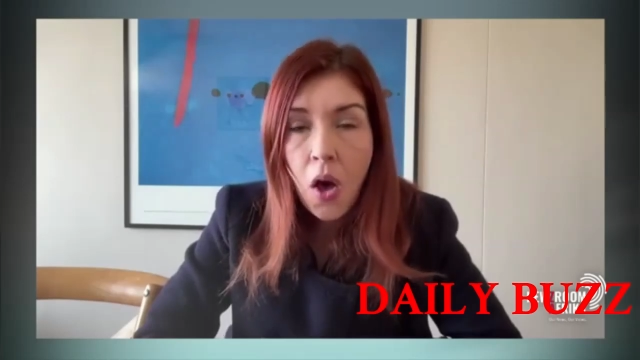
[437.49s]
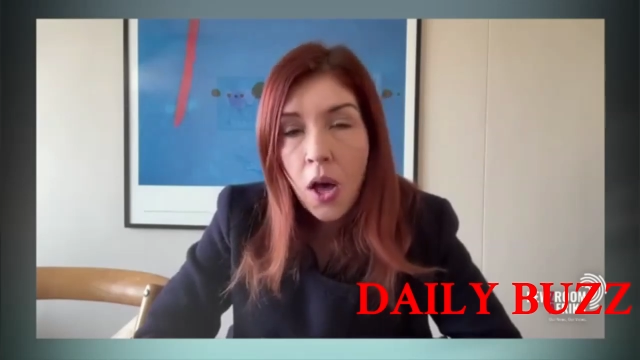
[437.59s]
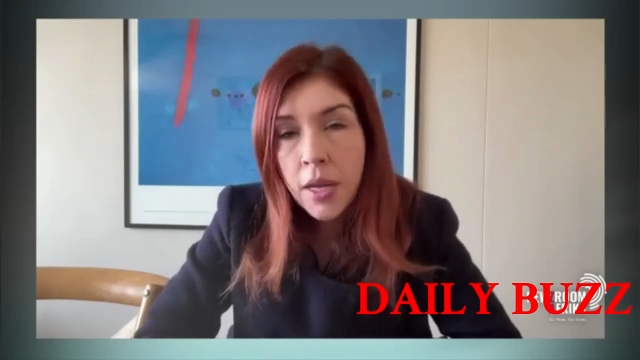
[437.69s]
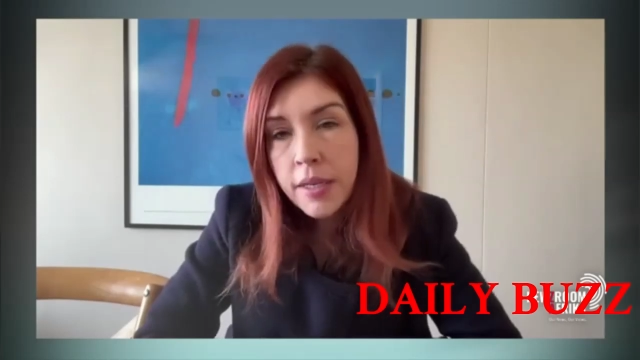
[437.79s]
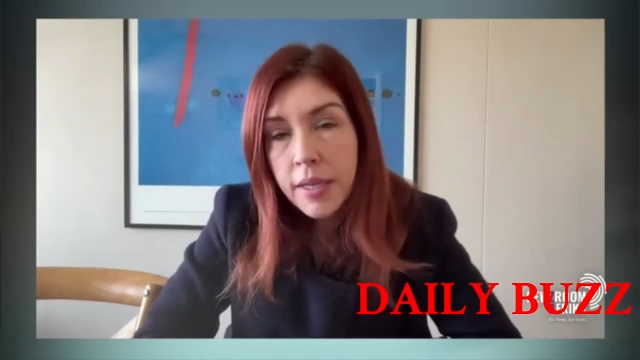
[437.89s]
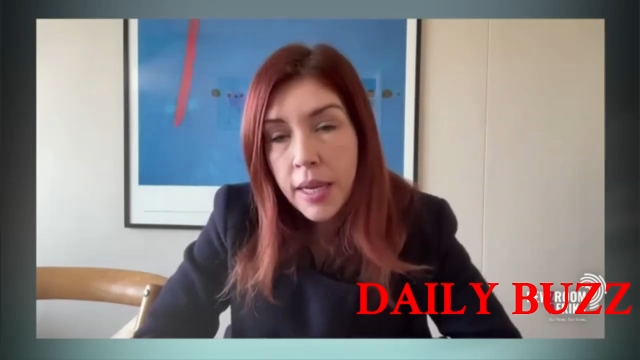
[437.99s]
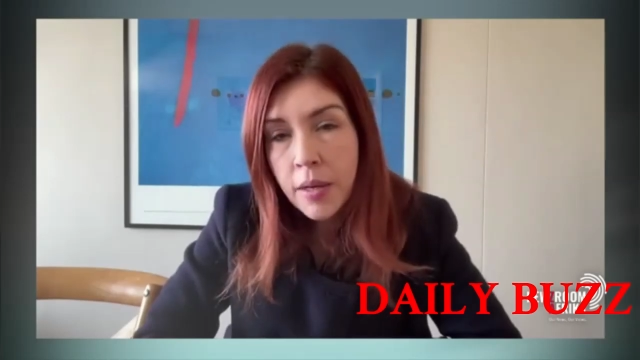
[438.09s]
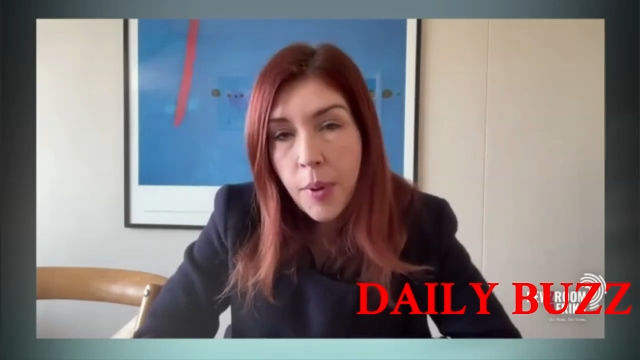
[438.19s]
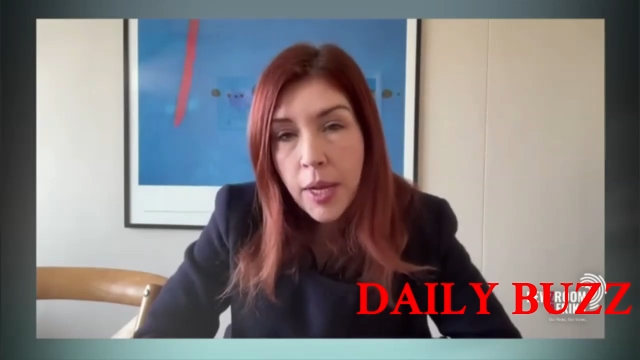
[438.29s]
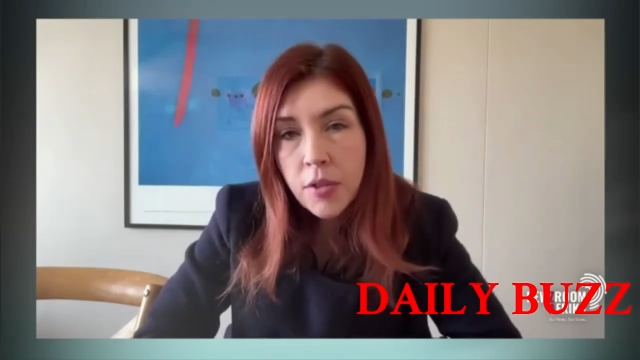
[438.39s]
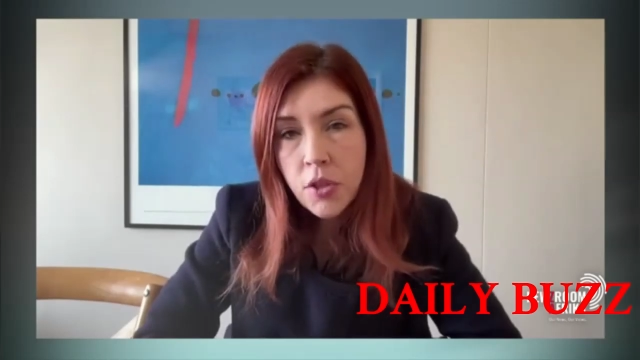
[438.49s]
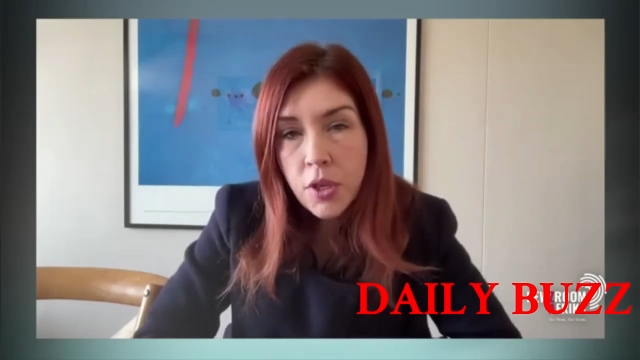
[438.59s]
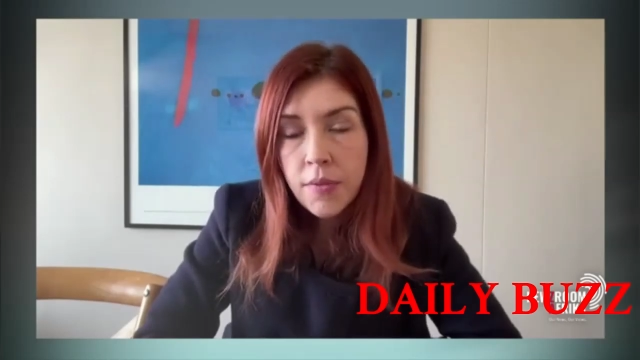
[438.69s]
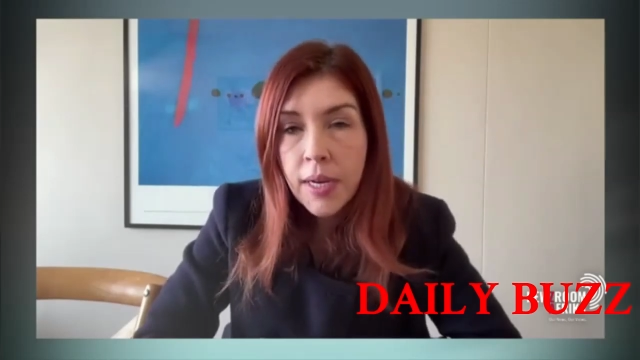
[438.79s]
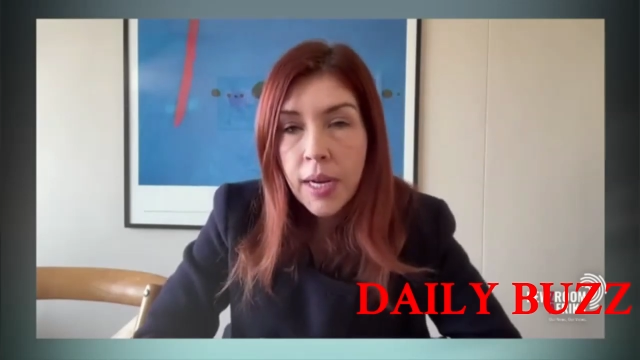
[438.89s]
on inmates
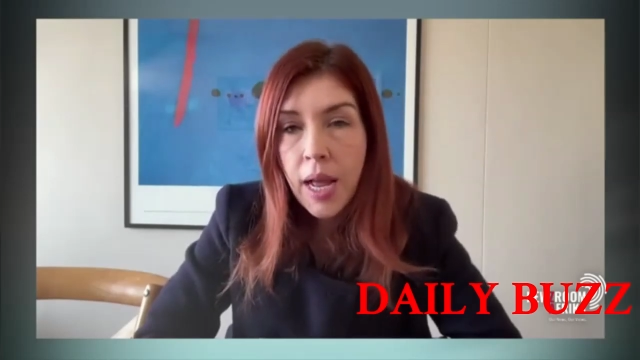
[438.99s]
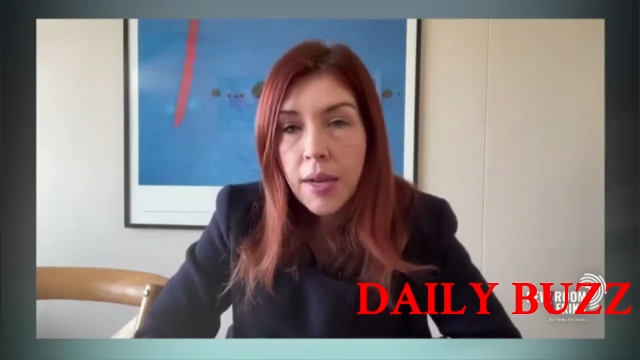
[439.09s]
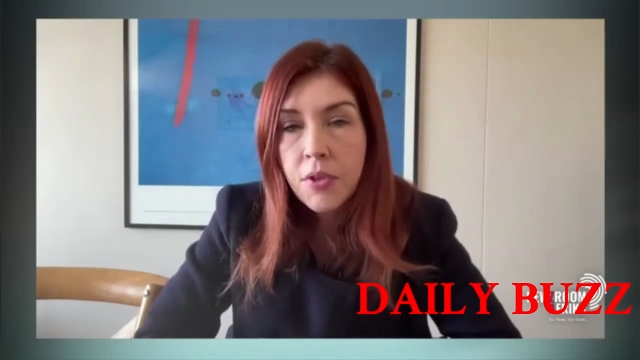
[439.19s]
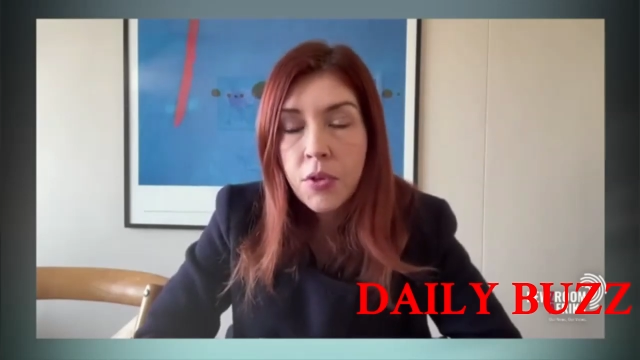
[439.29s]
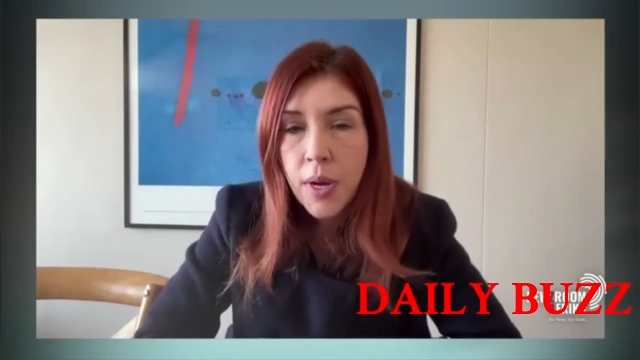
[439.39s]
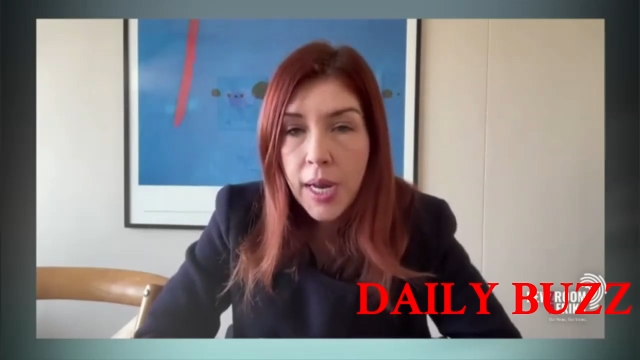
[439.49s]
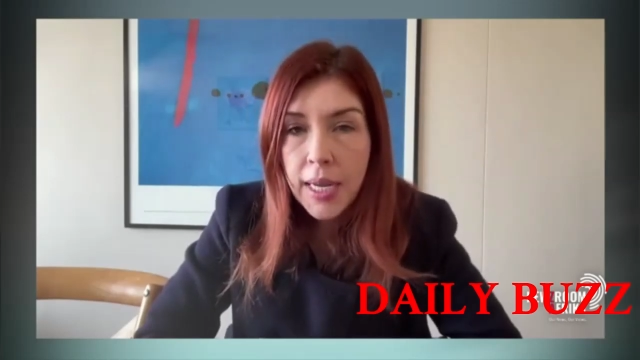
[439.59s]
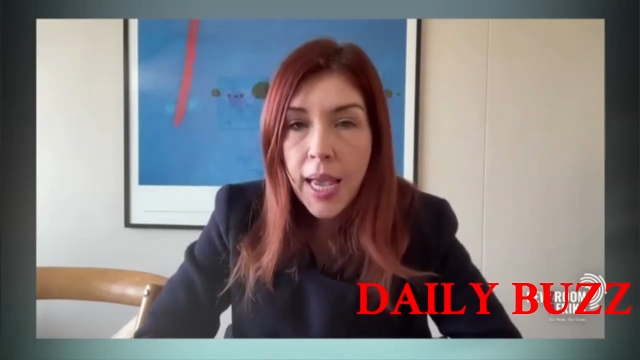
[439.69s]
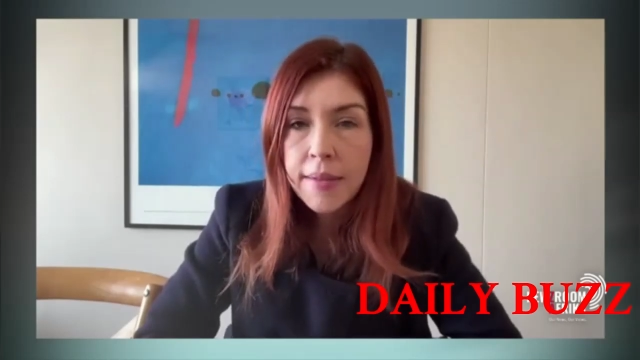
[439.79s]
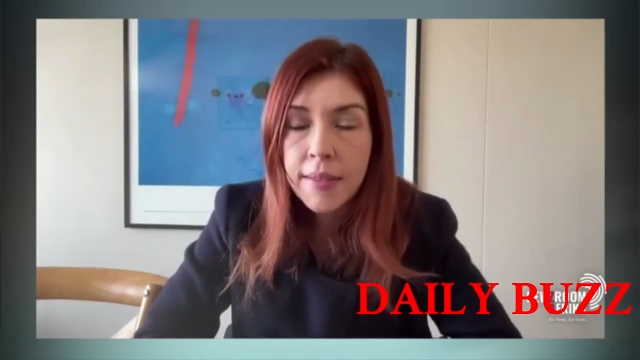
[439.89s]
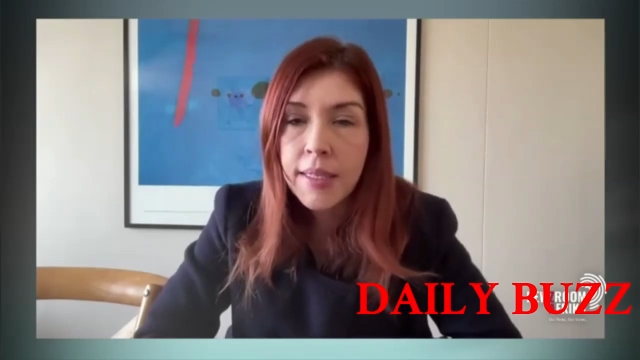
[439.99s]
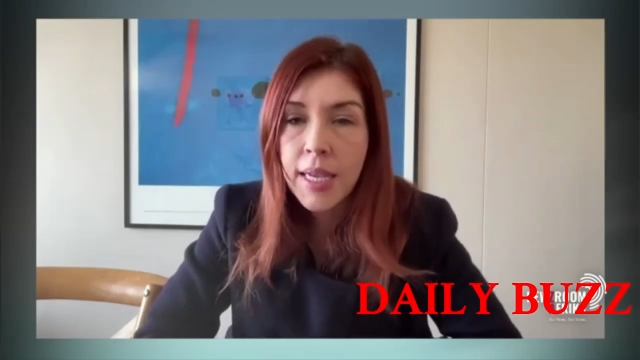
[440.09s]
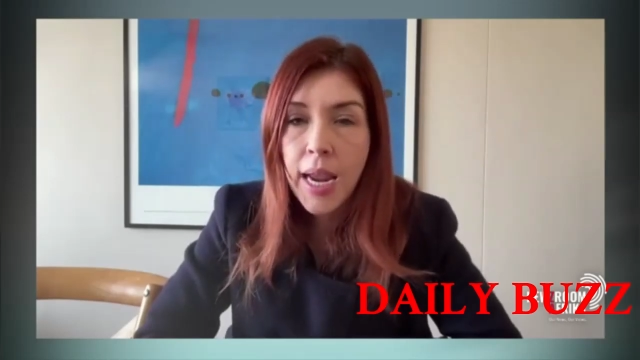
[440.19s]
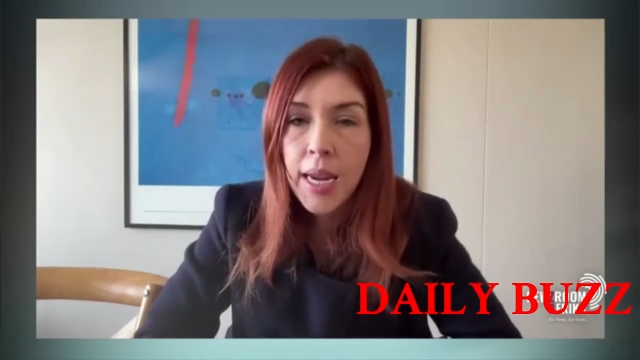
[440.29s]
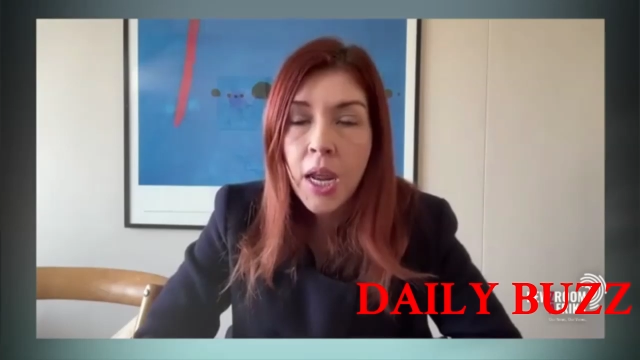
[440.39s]
serving life to really
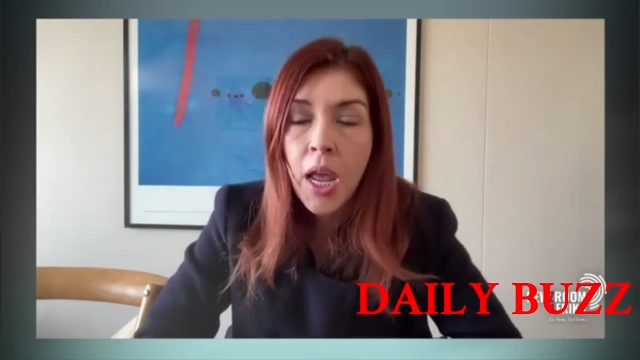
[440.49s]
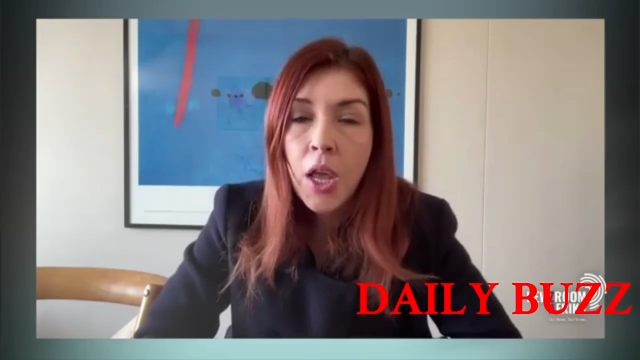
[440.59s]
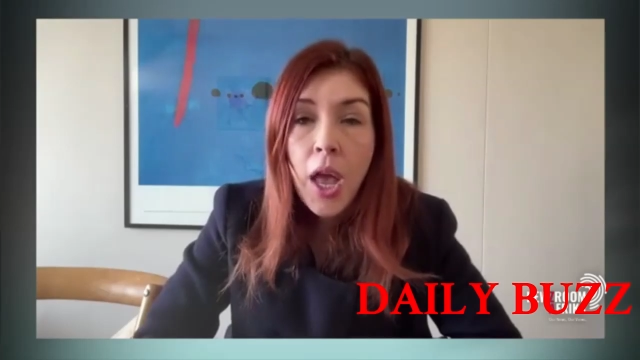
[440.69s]
ascertain,